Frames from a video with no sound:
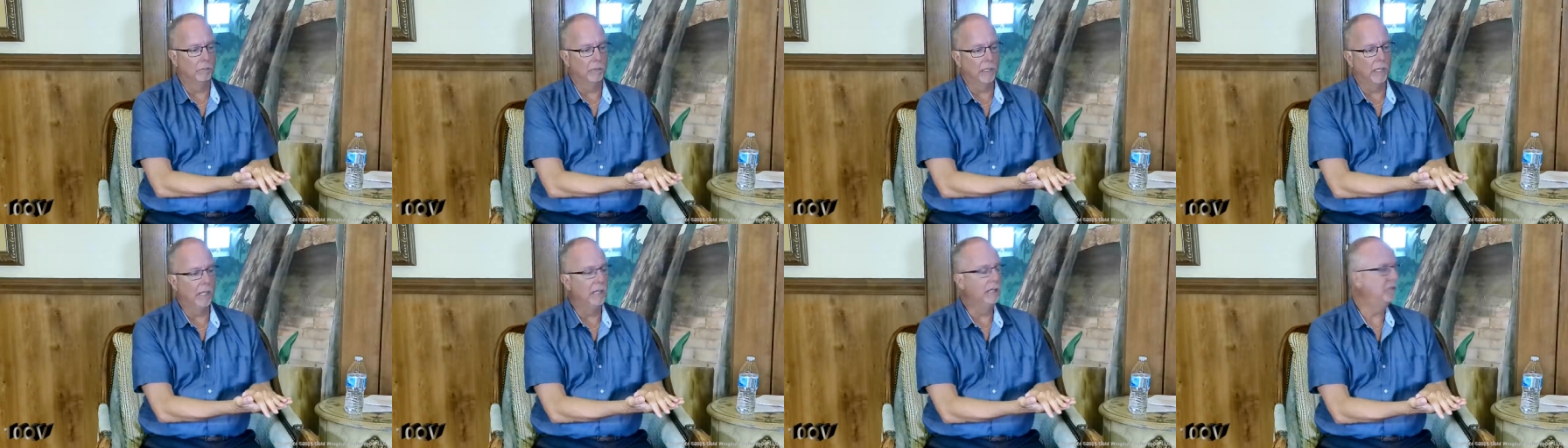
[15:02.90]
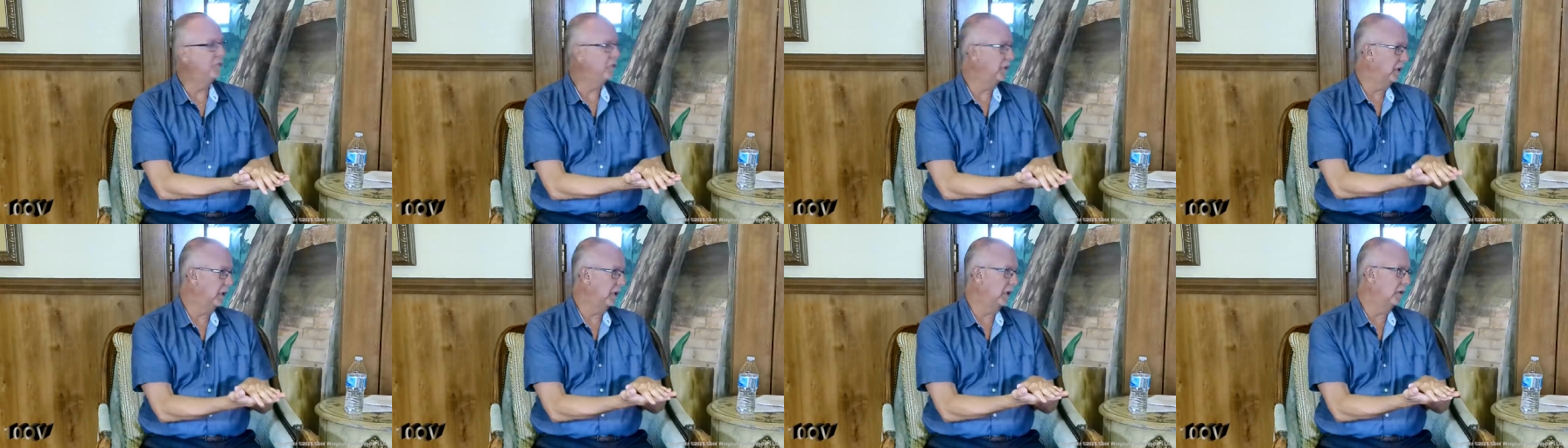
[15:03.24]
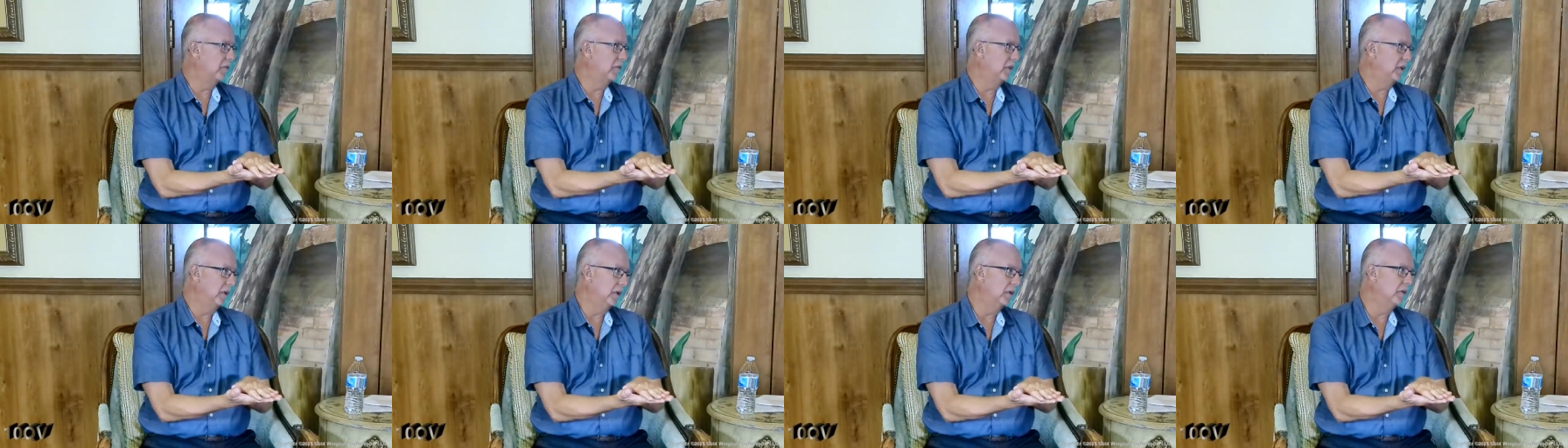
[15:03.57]
gauged
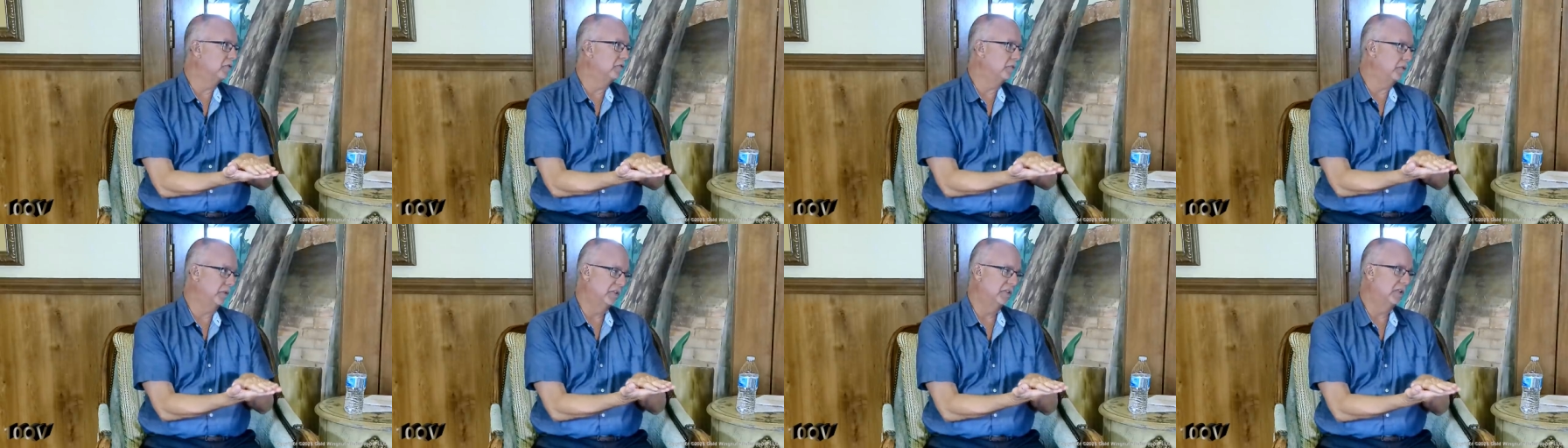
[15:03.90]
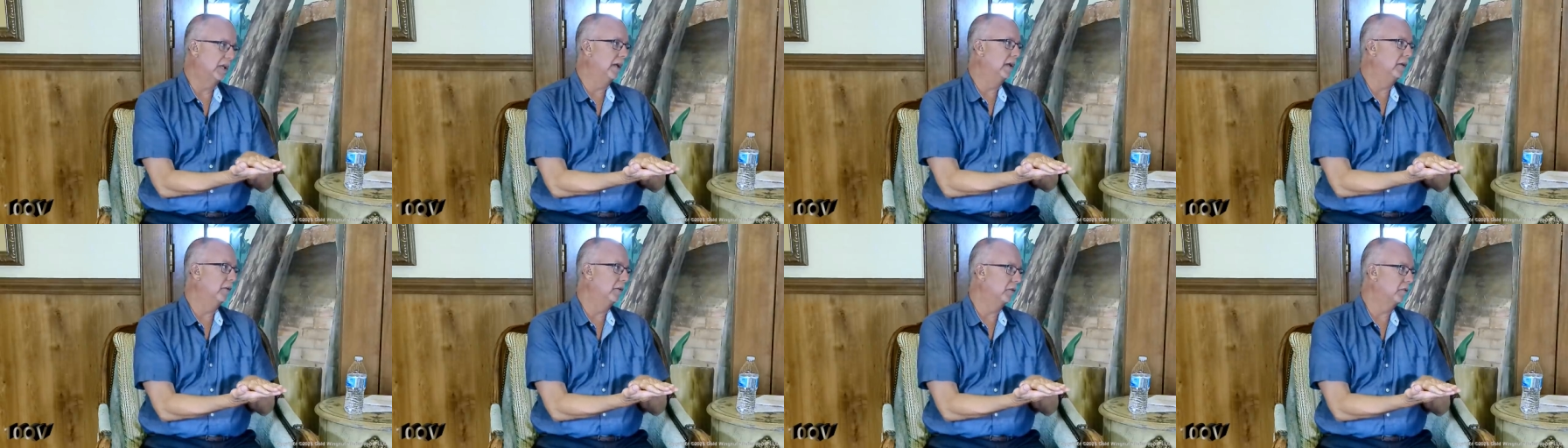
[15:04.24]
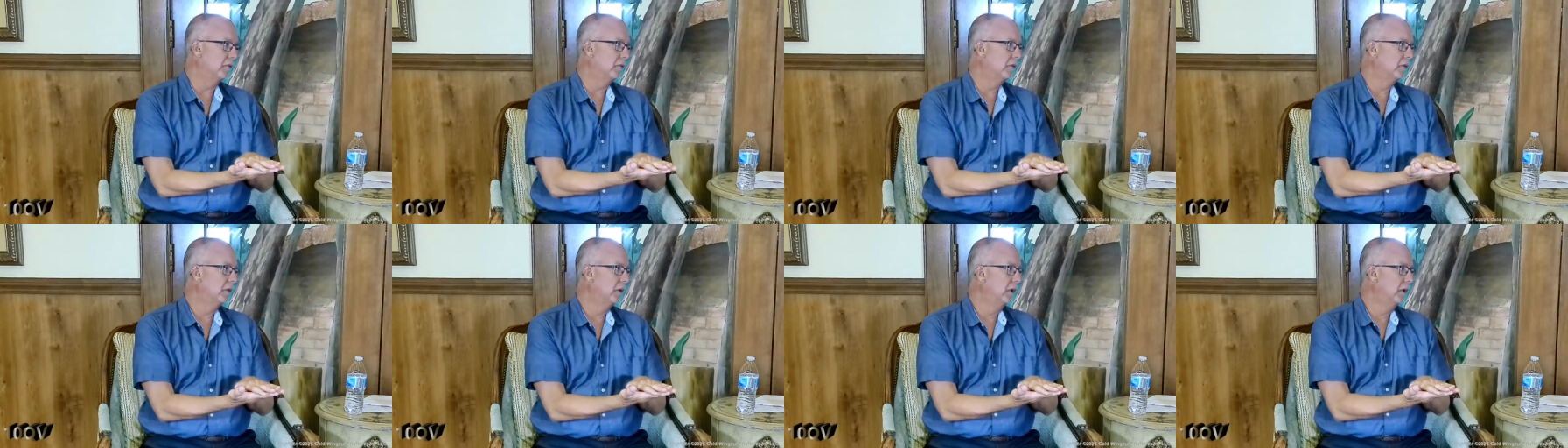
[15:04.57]
against the industry
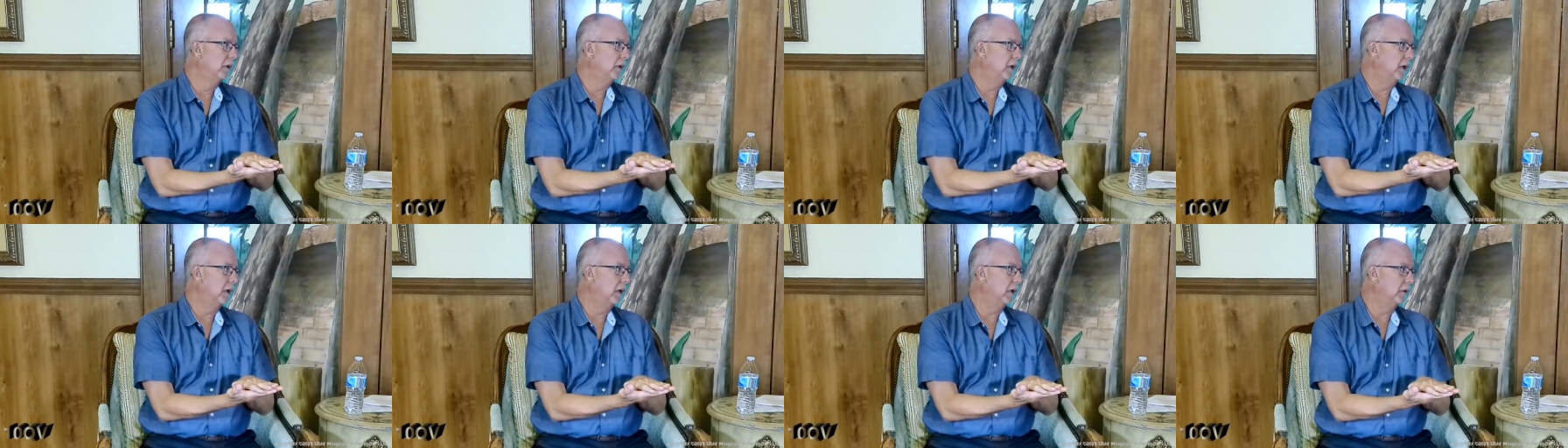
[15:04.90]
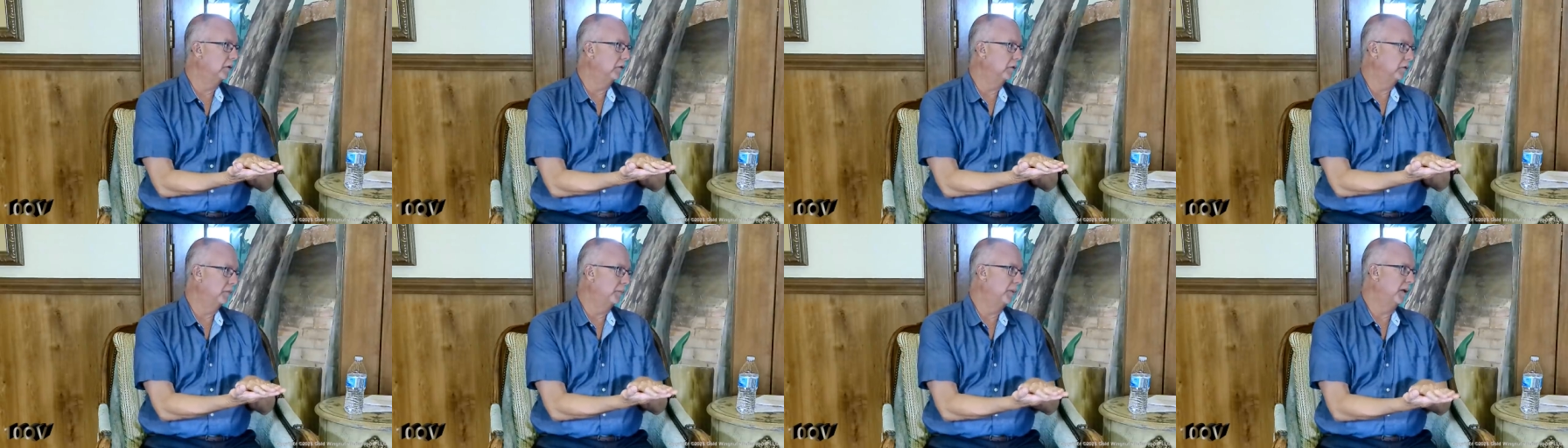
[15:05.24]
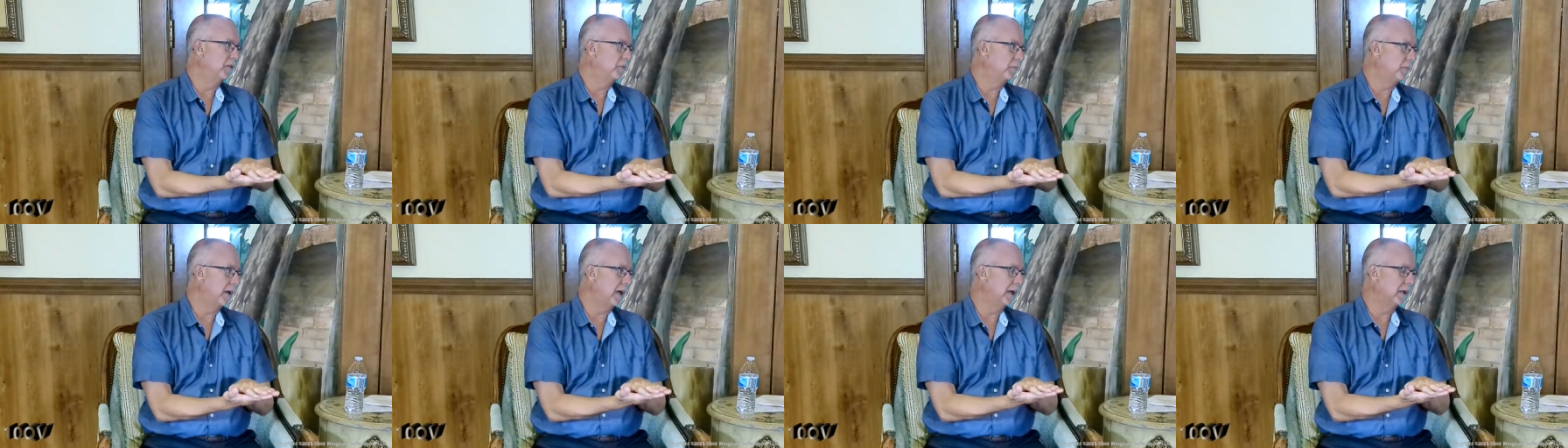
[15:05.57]
standards on those
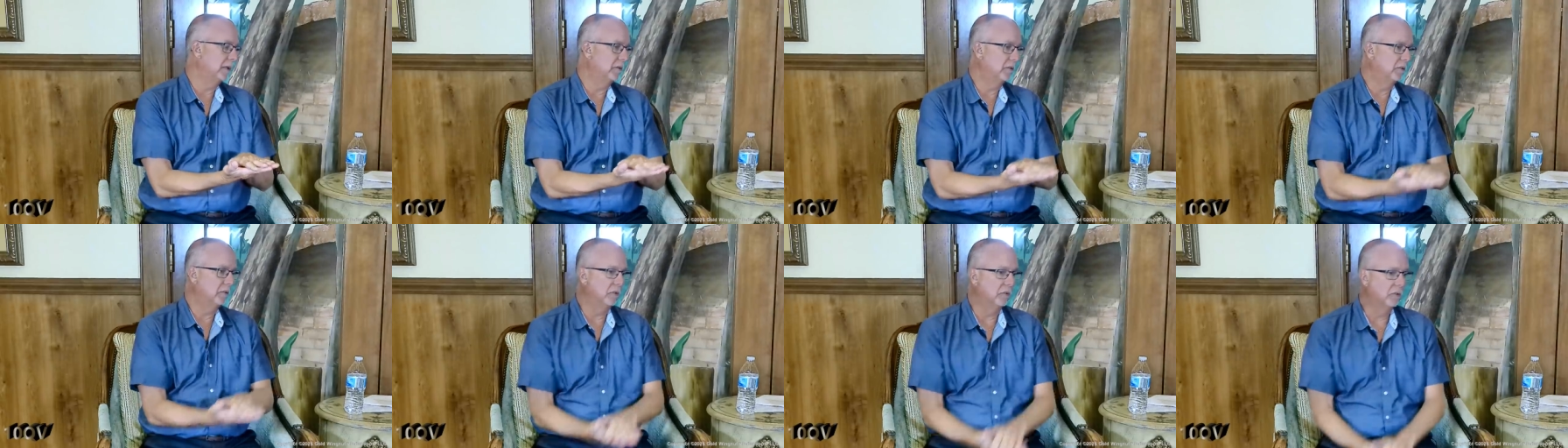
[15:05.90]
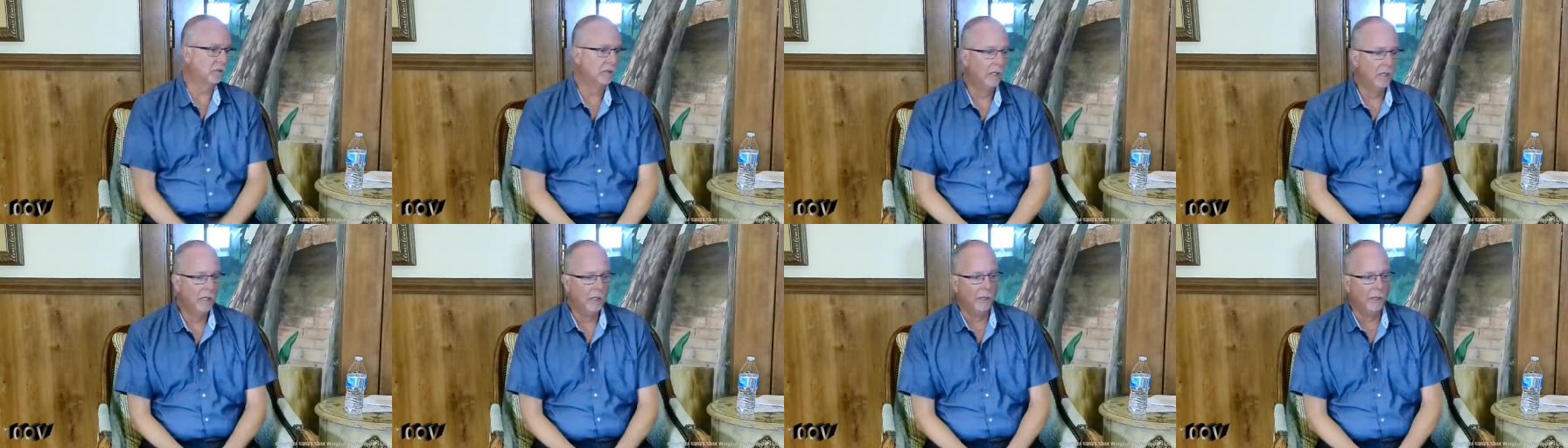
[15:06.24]
best practices.